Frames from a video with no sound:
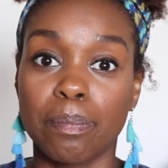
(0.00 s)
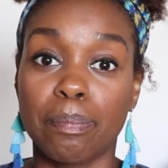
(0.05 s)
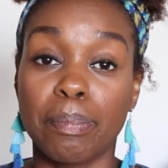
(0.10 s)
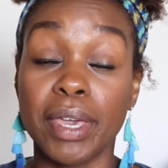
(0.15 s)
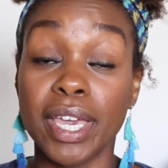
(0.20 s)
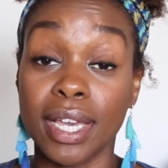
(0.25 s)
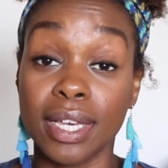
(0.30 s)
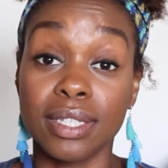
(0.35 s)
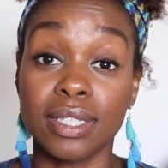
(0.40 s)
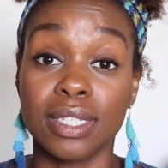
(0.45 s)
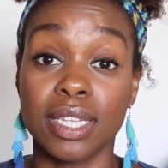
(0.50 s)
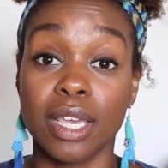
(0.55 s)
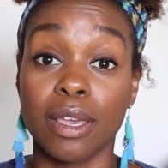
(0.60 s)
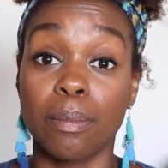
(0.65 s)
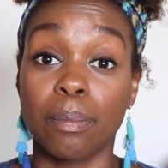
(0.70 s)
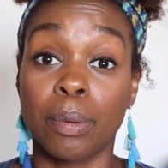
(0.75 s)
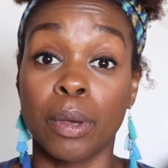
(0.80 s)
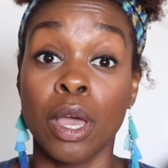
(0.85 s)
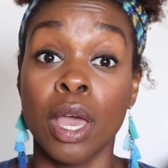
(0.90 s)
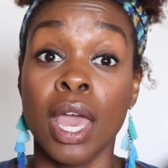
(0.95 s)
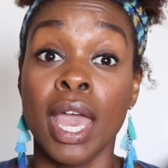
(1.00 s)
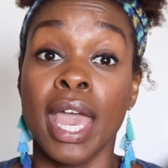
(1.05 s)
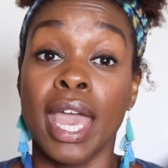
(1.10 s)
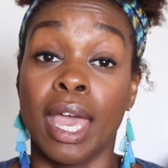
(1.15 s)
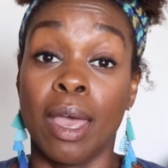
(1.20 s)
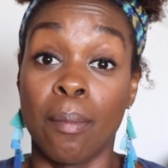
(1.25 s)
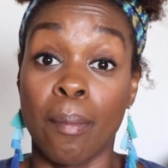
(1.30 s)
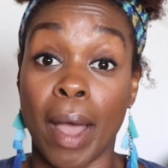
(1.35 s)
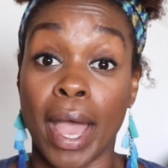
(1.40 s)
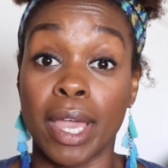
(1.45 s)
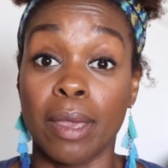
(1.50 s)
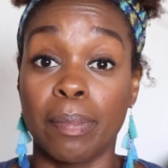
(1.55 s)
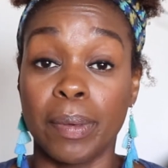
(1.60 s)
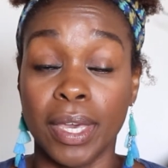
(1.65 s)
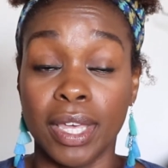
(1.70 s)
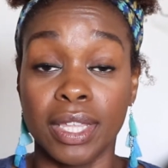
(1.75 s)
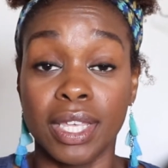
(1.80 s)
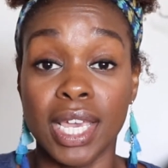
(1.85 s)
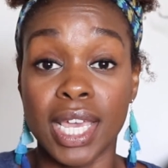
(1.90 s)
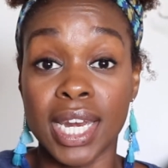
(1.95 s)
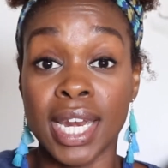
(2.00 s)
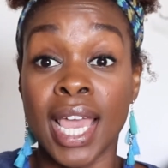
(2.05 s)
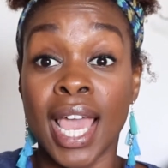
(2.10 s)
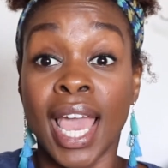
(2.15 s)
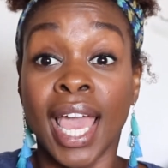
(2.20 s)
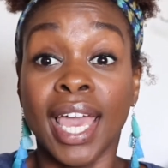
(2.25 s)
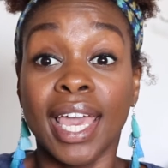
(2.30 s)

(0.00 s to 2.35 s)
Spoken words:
tip in my opinion,